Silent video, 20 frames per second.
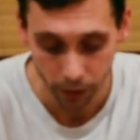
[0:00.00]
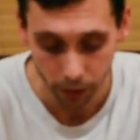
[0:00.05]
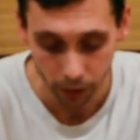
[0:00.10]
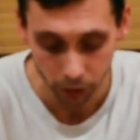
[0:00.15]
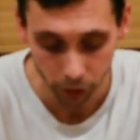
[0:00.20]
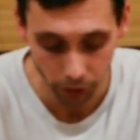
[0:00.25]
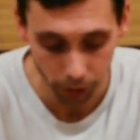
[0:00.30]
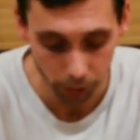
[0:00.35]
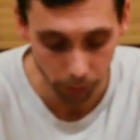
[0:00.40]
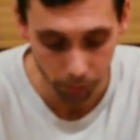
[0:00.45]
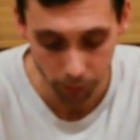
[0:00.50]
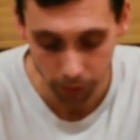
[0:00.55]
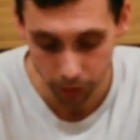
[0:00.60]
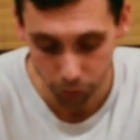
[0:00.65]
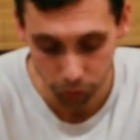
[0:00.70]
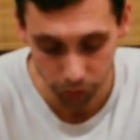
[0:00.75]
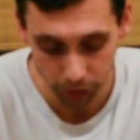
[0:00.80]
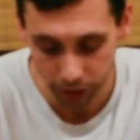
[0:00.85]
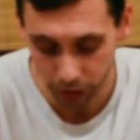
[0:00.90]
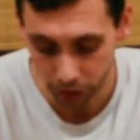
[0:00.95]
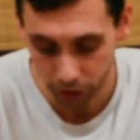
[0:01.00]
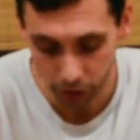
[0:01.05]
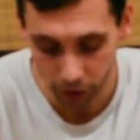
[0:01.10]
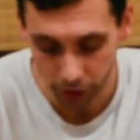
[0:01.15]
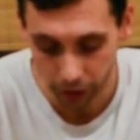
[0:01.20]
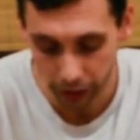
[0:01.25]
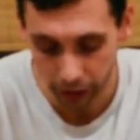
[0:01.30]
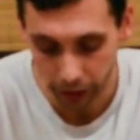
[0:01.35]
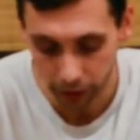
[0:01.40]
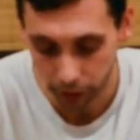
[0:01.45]
So this reads just
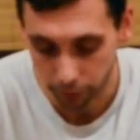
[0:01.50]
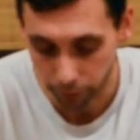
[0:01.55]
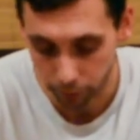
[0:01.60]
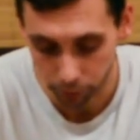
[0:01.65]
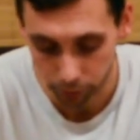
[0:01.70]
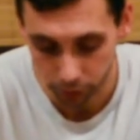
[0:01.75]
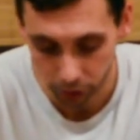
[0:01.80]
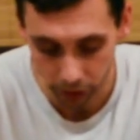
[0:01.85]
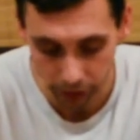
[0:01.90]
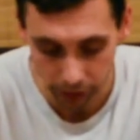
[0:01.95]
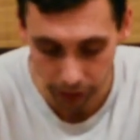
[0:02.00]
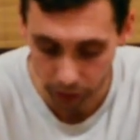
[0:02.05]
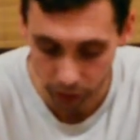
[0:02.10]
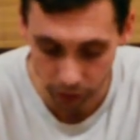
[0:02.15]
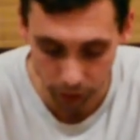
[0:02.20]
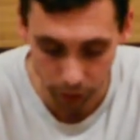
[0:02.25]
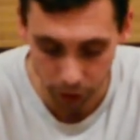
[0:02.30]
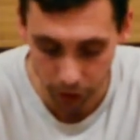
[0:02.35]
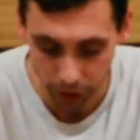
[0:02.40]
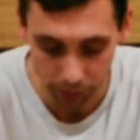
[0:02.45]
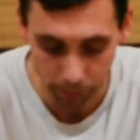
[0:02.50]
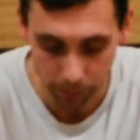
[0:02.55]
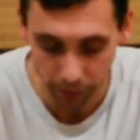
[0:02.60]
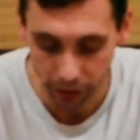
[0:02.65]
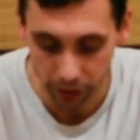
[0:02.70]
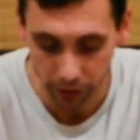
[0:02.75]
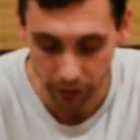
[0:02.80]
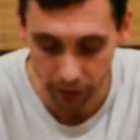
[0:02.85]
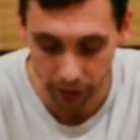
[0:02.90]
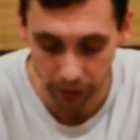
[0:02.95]
like any other receipt. So
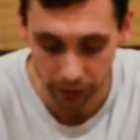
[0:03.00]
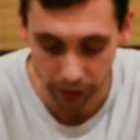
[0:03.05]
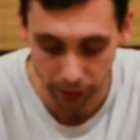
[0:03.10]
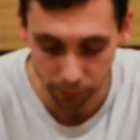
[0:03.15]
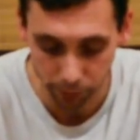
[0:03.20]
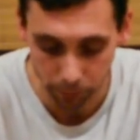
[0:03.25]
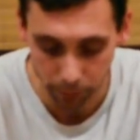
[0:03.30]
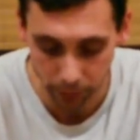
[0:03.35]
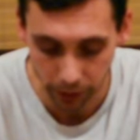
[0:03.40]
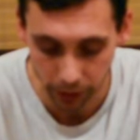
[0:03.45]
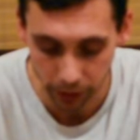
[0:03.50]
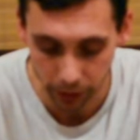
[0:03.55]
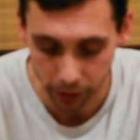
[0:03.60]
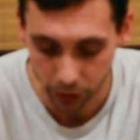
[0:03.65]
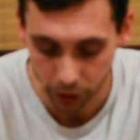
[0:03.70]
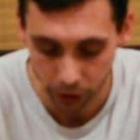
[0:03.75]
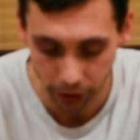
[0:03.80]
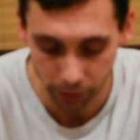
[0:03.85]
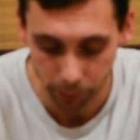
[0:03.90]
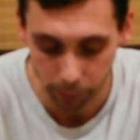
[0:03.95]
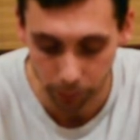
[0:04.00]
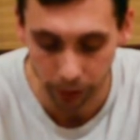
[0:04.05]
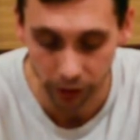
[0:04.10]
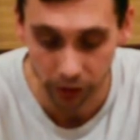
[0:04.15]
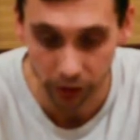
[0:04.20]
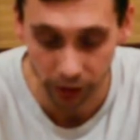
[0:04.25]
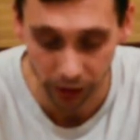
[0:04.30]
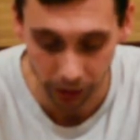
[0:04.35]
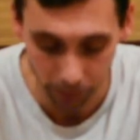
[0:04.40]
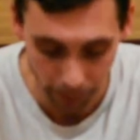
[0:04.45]
chickpeas 37p, chicken
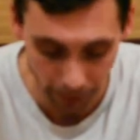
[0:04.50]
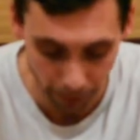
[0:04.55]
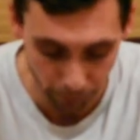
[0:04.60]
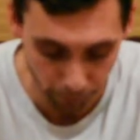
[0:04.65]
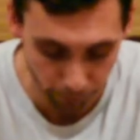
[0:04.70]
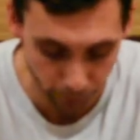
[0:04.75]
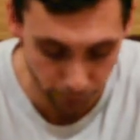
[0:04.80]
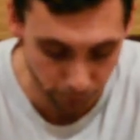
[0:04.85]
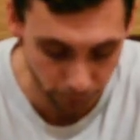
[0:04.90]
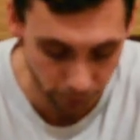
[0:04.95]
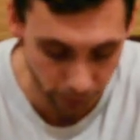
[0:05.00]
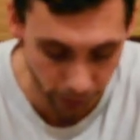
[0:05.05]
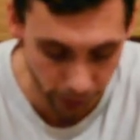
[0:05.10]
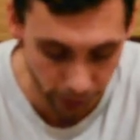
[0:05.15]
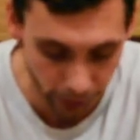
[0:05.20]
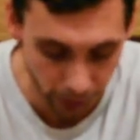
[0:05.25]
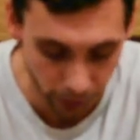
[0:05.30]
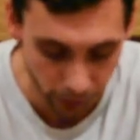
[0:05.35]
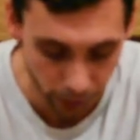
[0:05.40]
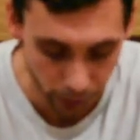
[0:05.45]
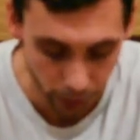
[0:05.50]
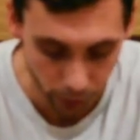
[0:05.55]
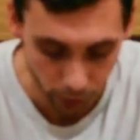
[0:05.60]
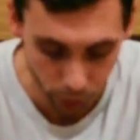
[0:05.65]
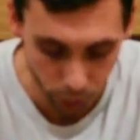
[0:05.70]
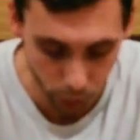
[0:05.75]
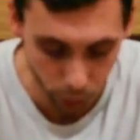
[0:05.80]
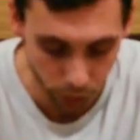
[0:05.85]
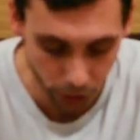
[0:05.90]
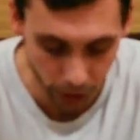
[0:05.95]
breast £6.50,
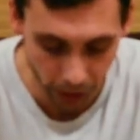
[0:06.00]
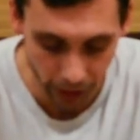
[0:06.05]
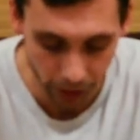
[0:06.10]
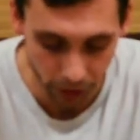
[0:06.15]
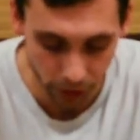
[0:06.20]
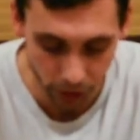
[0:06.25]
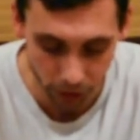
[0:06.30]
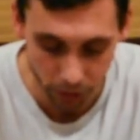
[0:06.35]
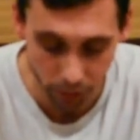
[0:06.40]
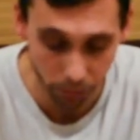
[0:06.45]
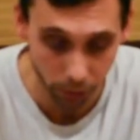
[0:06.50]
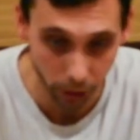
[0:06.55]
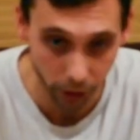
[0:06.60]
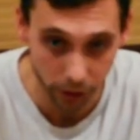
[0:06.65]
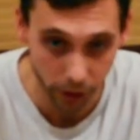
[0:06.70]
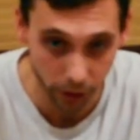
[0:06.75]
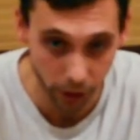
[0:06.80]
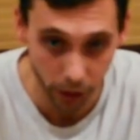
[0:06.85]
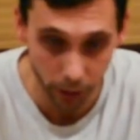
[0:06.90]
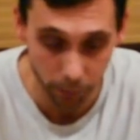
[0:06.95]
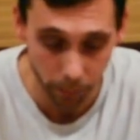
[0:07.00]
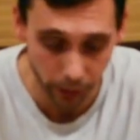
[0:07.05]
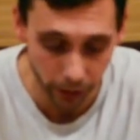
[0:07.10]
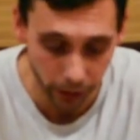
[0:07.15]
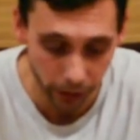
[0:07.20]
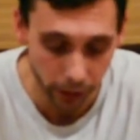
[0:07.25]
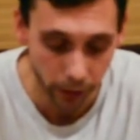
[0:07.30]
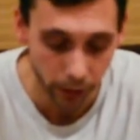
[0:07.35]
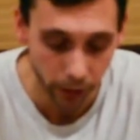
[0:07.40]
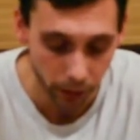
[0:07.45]
courgettes
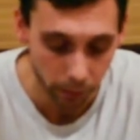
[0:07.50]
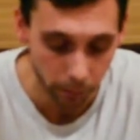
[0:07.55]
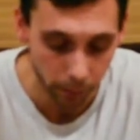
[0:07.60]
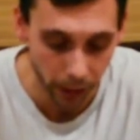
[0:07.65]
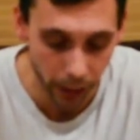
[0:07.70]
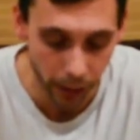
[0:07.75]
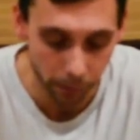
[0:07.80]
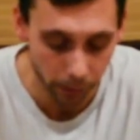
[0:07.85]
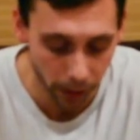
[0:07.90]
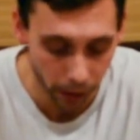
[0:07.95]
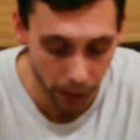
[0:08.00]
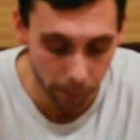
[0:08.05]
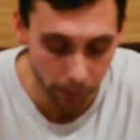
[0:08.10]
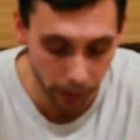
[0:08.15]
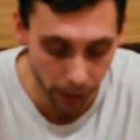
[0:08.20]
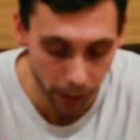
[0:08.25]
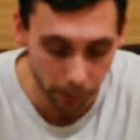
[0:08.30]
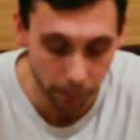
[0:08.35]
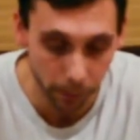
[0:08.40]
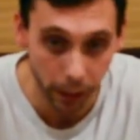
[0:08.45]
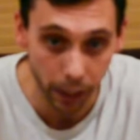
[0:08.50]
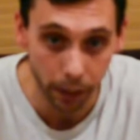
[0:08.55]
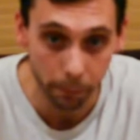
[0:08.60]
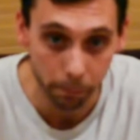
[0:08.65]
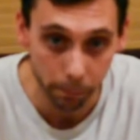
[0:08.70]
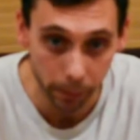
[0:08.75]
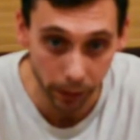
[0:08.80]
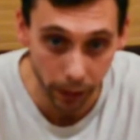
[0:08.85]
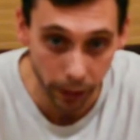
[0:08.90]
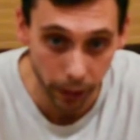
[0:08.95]
99p, blah blah blah
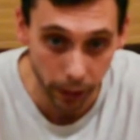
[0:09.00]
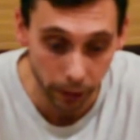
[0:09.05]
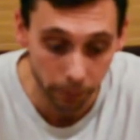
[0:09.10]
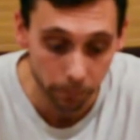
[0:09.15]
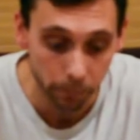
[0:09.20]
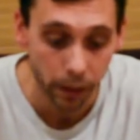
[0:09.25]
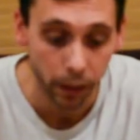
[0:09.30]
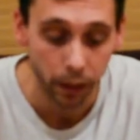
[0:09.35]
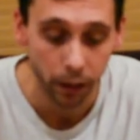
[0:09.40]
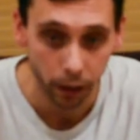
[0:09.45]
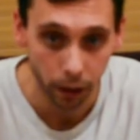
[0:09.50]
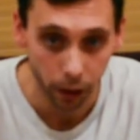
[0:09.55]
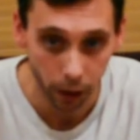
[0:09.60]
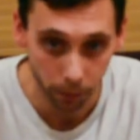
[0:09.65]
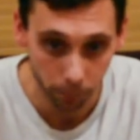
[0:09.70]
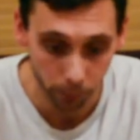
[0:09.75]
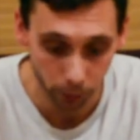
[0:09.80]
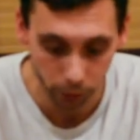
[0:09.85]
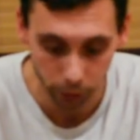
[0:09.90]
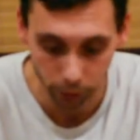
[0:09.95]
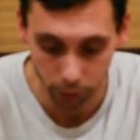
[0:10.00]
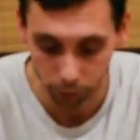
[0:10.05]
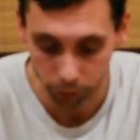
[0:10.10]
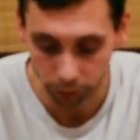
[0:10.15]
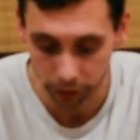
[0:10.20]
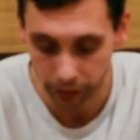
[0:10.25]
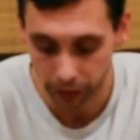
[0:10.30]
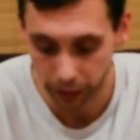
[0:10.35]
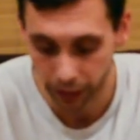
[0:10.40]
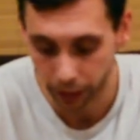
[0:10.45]
blah blah. I'm not going to
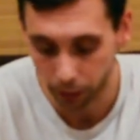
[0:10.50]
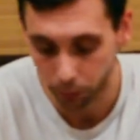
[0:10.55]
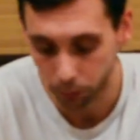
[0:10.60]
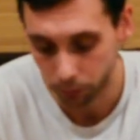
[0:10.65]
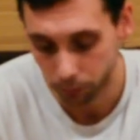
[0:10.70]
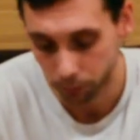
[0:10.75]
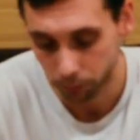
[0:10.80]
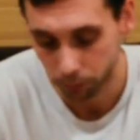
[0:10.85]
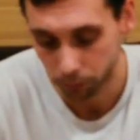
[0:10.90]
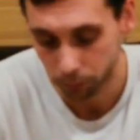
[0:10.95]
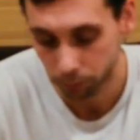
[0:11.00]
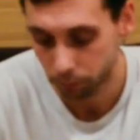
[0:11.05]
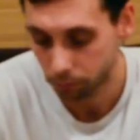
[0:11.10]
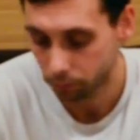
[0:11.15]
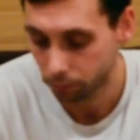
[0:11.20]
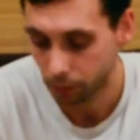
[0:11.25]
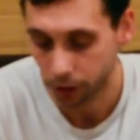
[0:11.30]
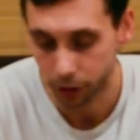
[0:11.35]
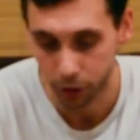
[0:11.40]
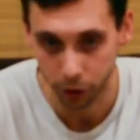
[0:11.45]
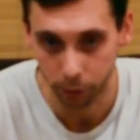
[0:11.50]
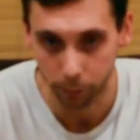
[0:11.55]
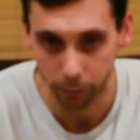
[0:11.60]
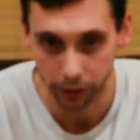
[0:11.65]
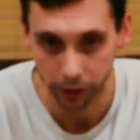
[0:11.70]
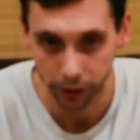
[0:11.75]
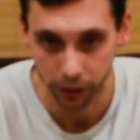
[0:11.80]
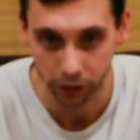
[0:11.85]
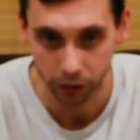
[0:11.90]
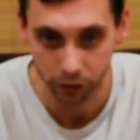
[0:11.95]
read out the
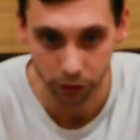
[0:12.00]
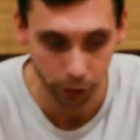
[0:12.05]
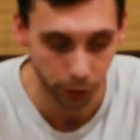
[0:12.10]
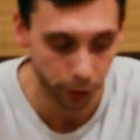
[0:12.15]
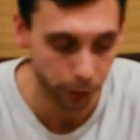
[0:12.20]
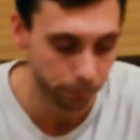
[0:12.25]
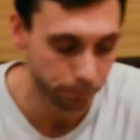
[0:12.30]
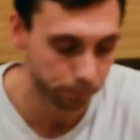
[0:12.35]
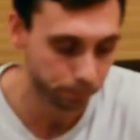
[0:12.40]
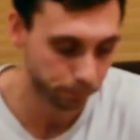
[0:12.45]
shopping list to you.